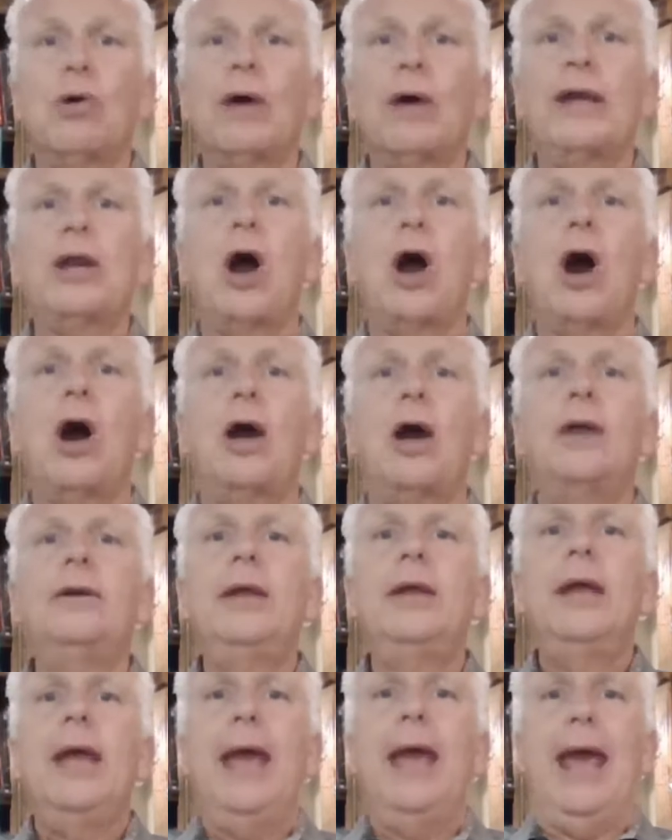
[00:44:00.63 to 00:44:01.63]
going
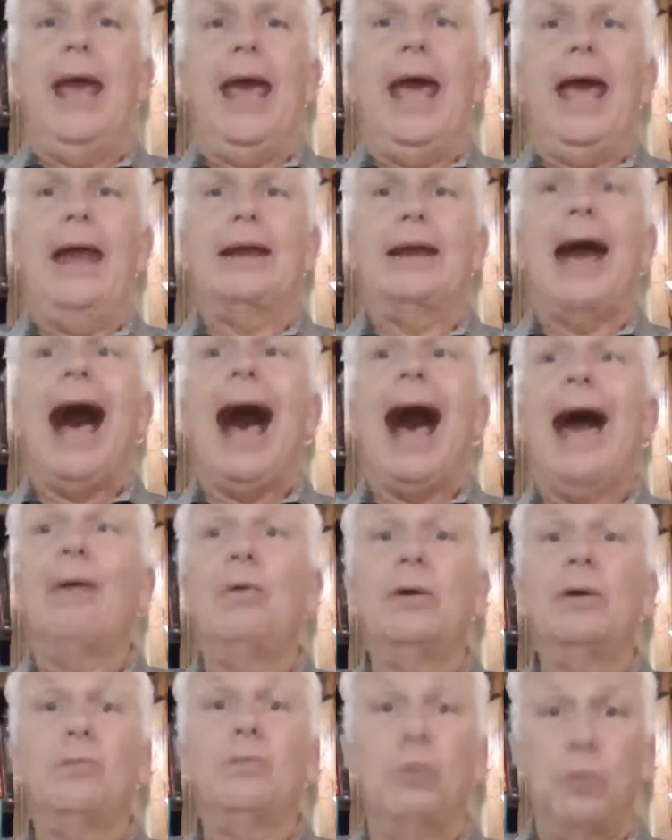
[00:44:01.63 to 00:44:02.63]
on, And I
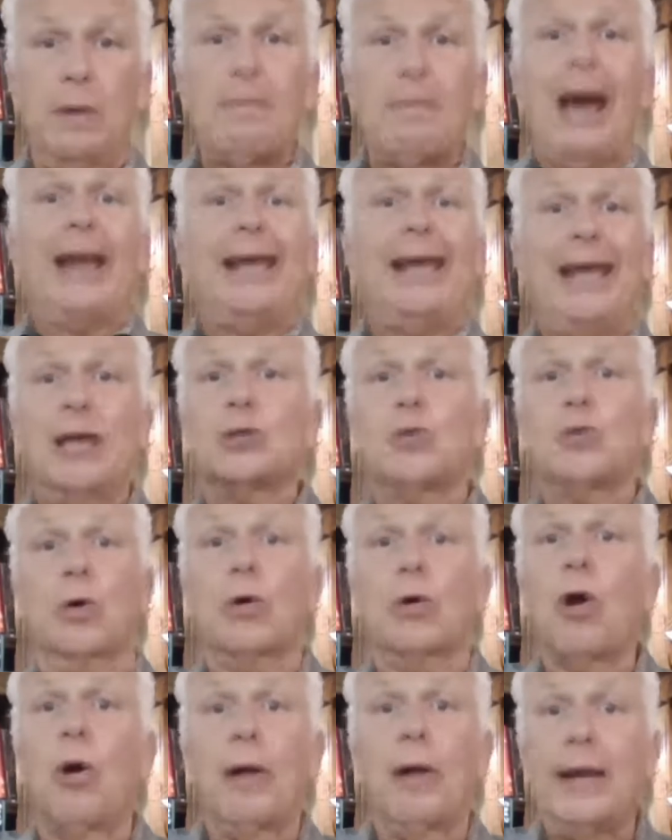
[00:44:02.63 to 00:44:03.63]
would, when my kids
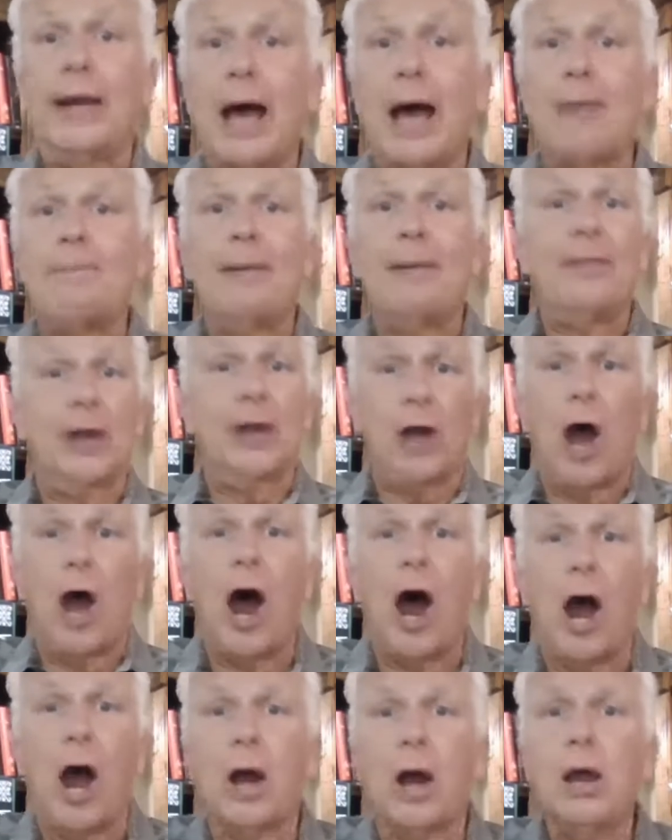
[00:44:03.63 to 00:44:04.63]
were growing up in the
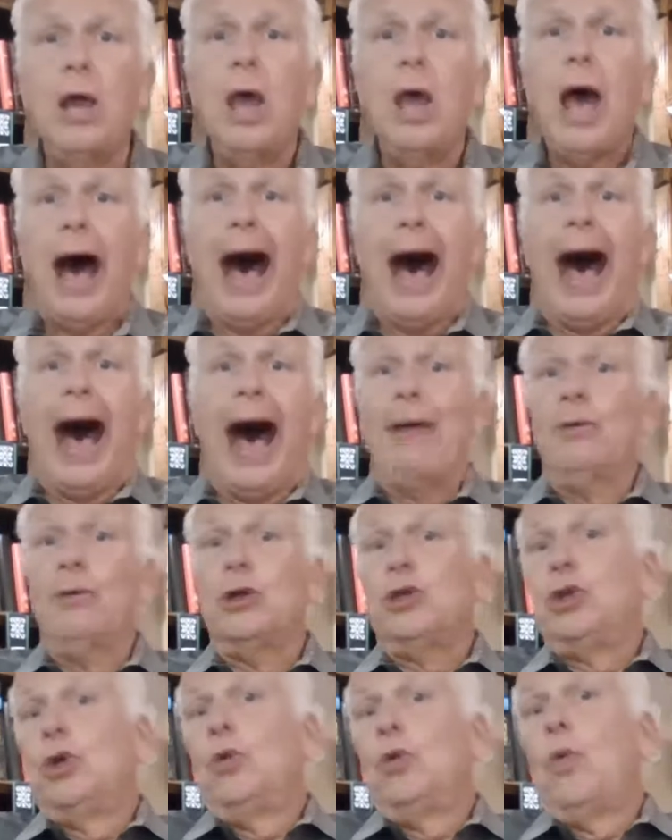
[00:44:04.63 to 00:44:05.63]
car, I
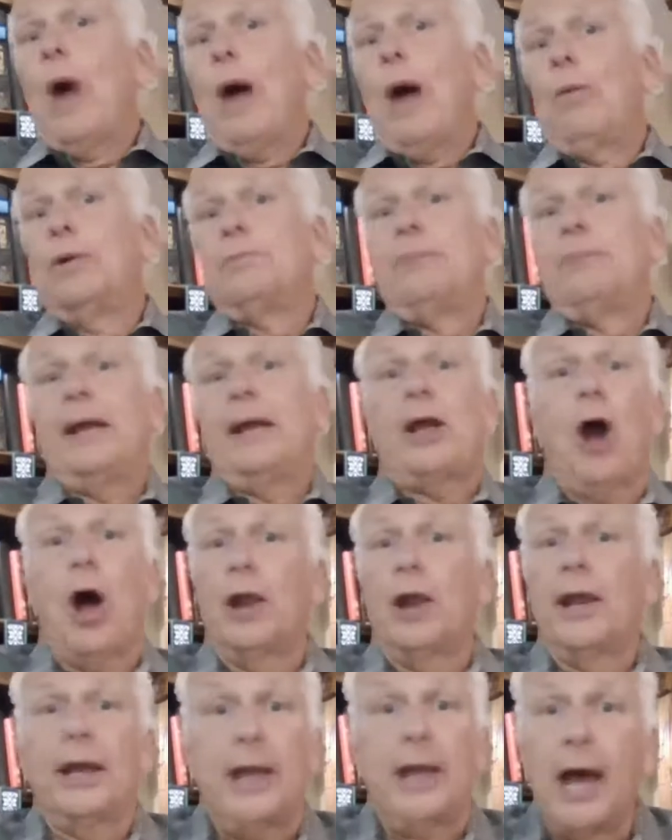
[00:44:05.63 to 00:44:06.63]
would do what would be
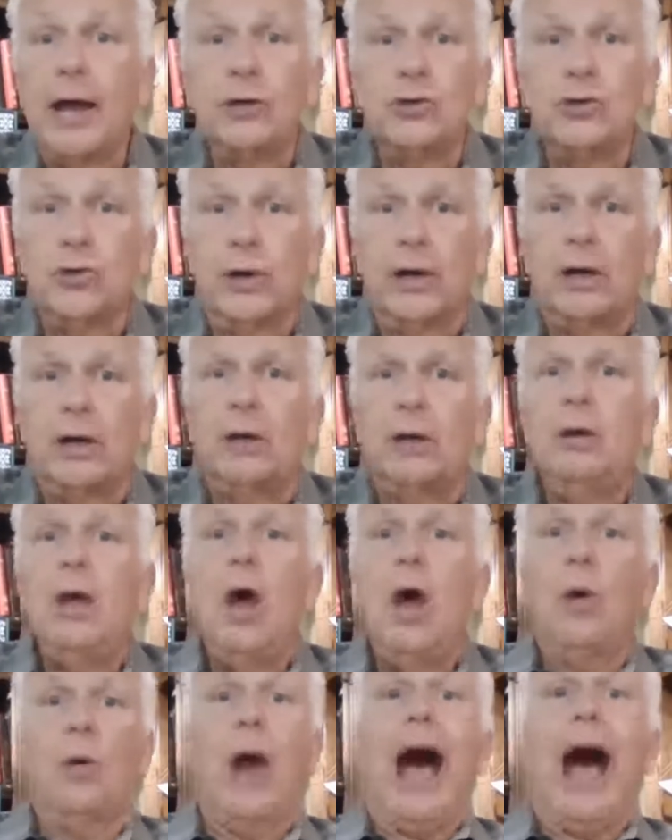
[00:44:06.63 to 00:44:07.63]
called a gun drill,
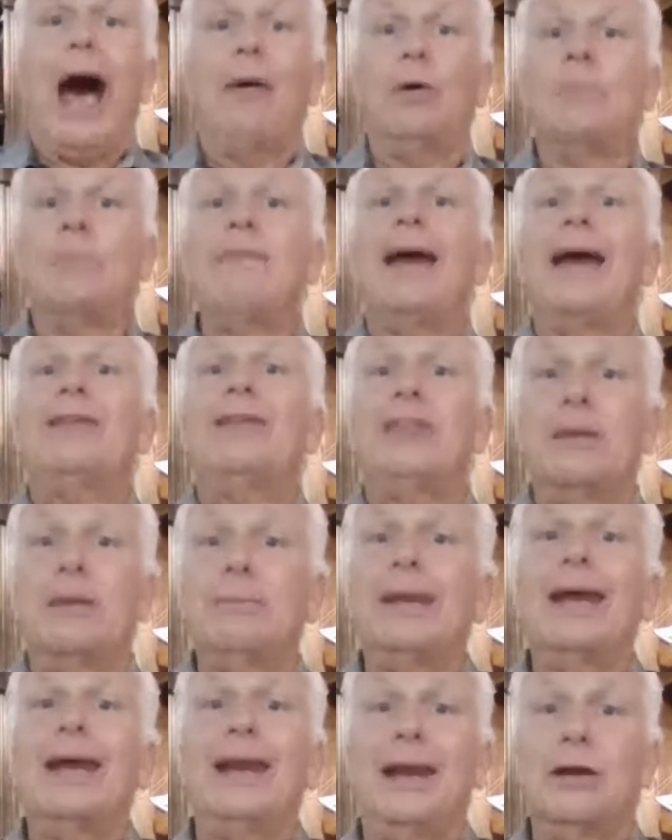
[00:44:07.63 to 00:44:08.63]
where I would make
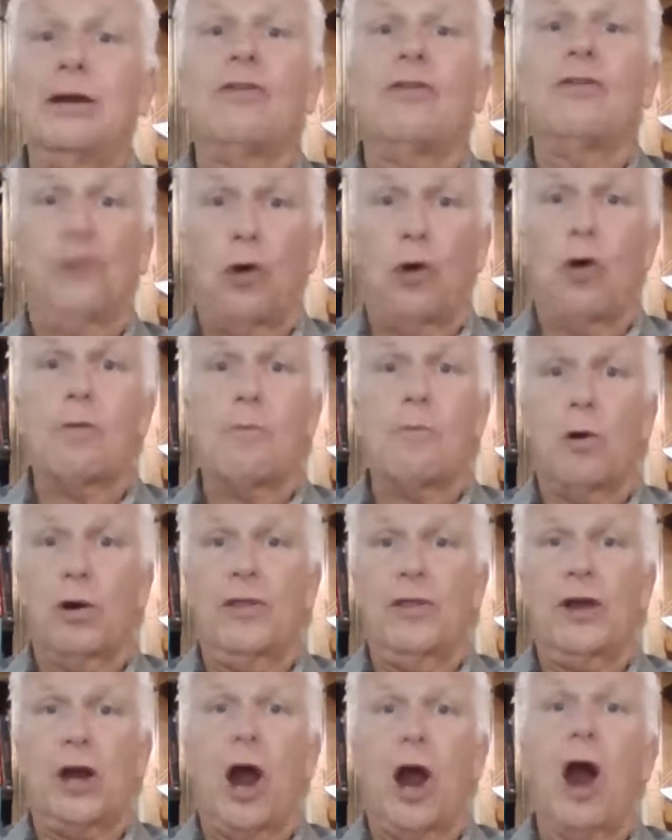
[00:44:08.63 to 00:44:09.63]
them get into the
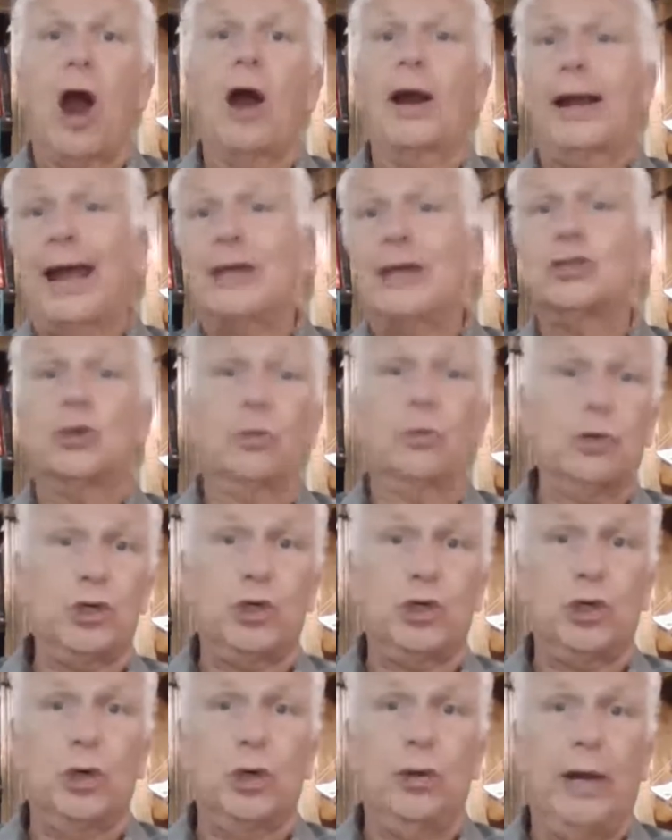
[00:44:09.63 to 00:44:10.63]
floorboard of the car in case there was
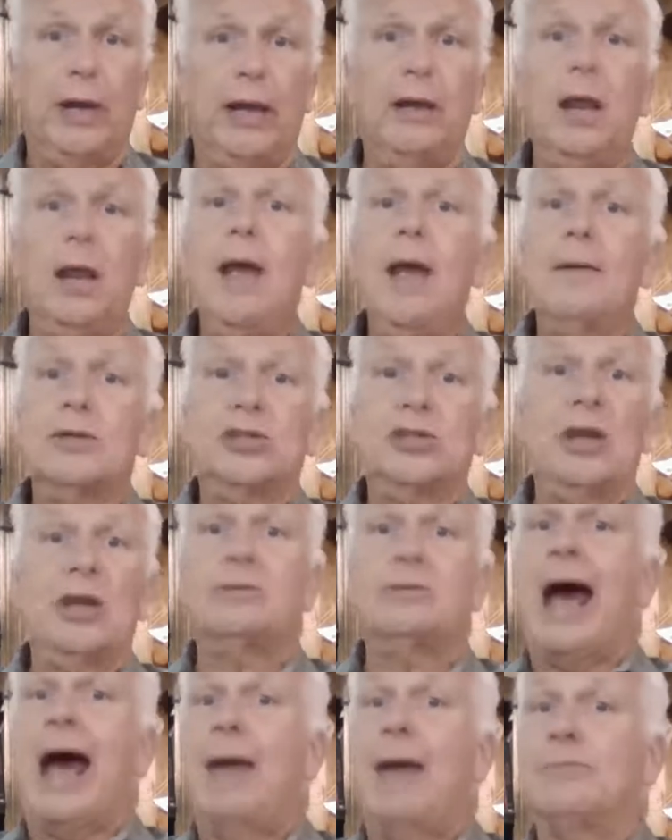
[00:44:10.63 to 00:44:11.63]
shooting.
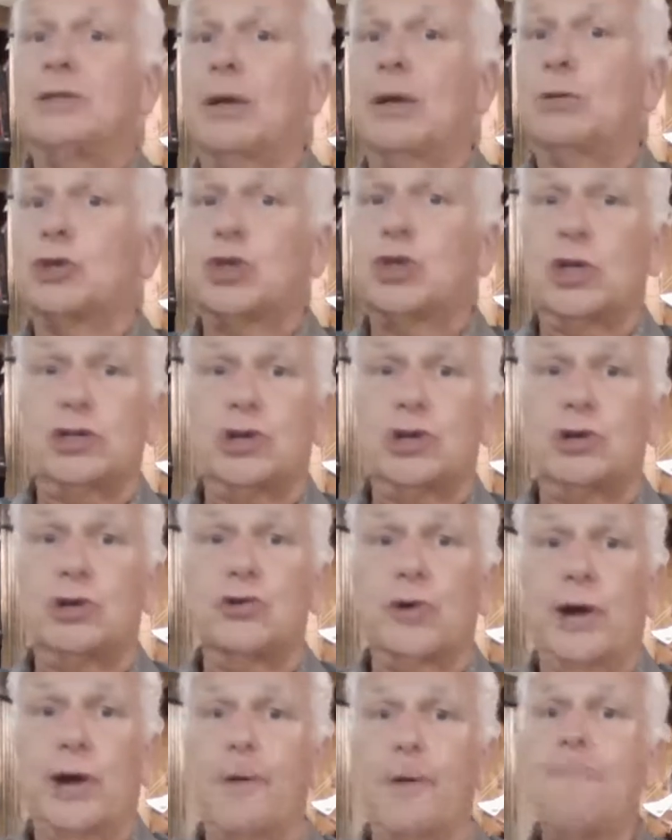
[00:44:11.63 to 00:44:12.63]
Sometimes it was just a
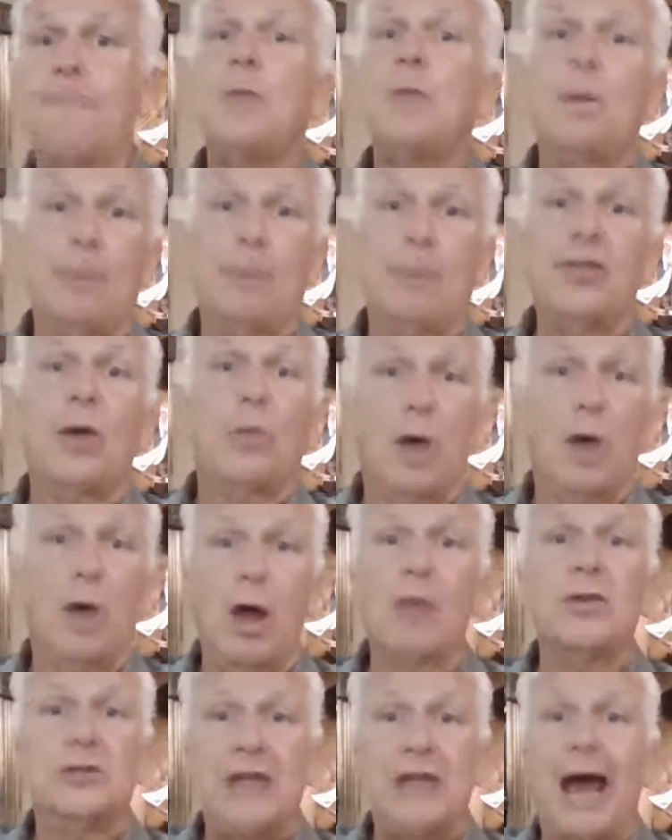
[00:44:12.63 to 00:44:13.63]
drill, but there were
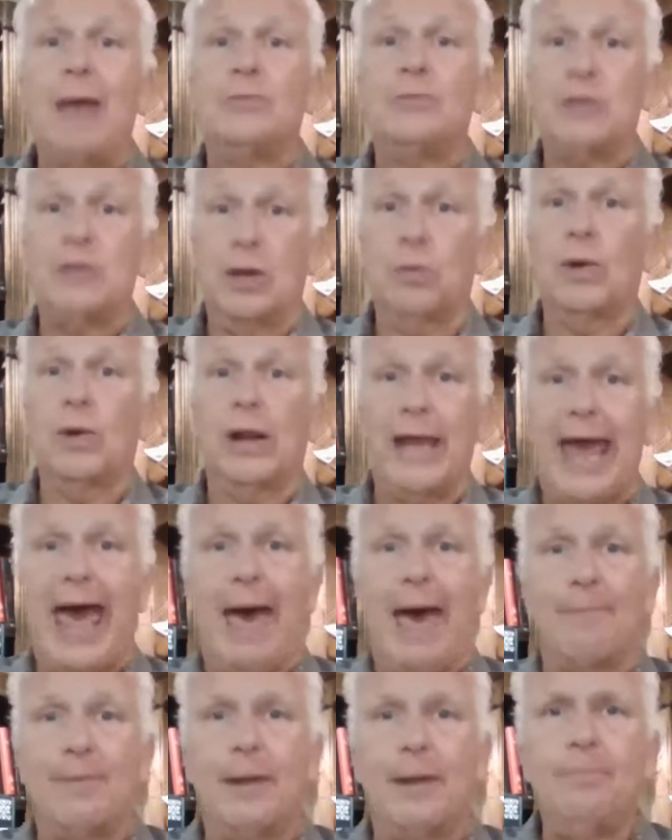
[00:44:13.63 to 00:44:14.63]
other times it really
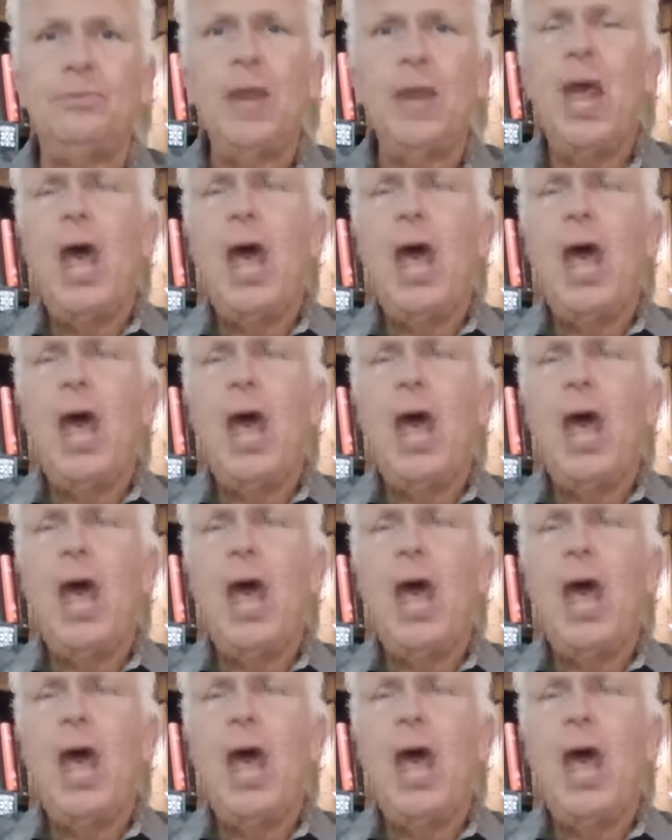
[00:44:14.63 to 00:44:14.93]
happened.